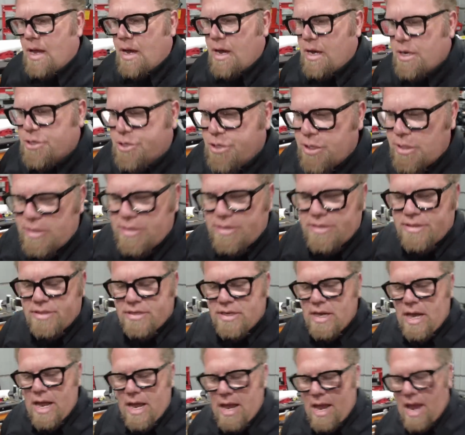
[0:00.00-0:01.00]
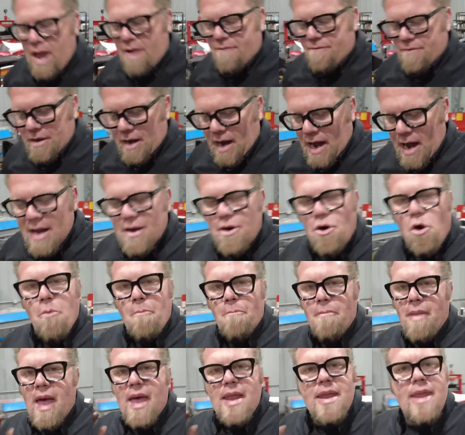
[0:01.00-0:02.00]
I should say, every I
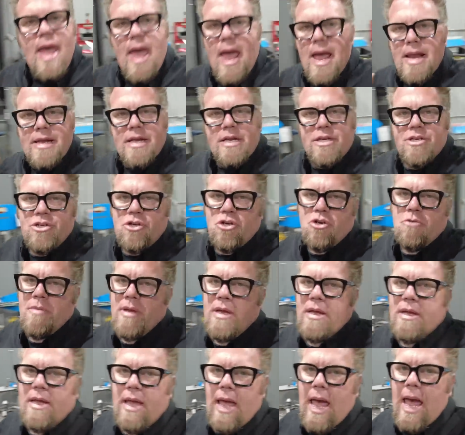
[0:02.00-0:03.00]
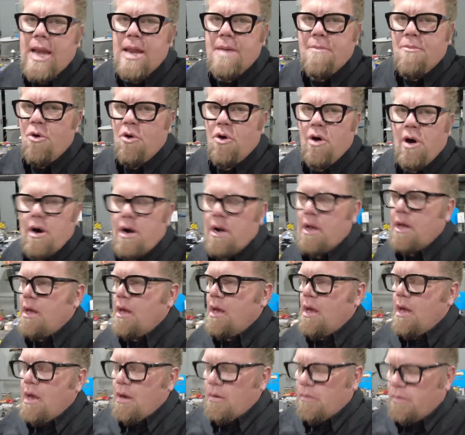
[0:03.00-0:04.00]
don't bend any tubing anymore
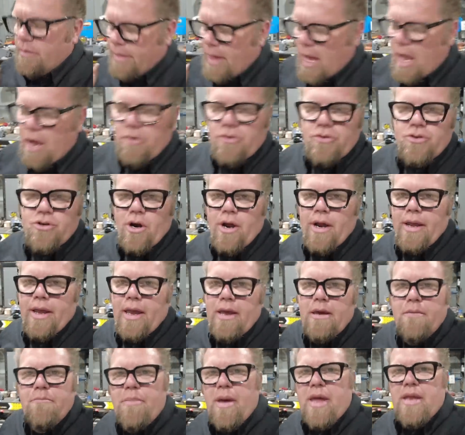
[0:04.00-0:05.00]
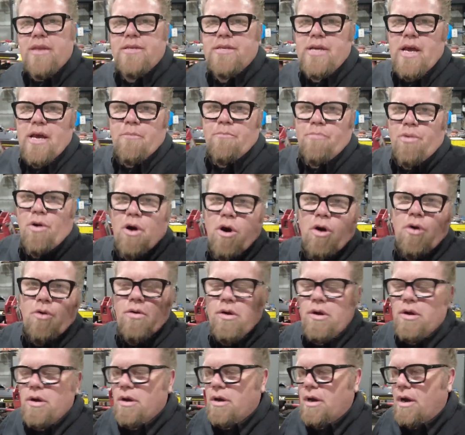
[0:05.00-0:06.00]
without drawing it in Bend-Tech
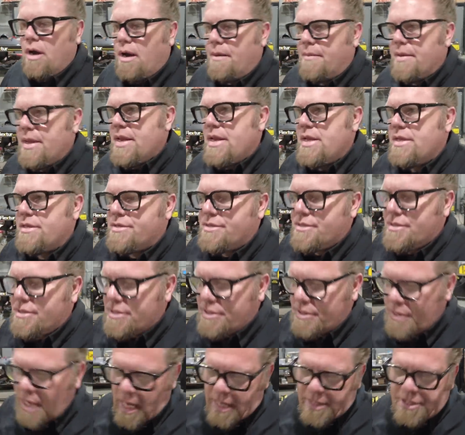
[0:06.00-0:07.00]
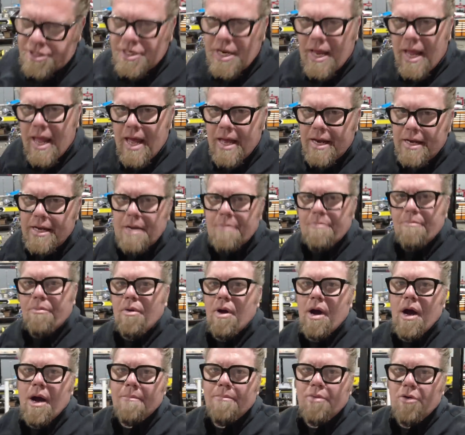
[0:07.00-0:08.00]
Pro. Um, it is such a handy
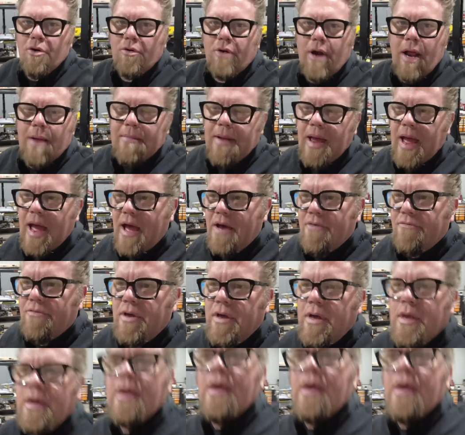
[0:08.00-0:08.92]
uh, program to have.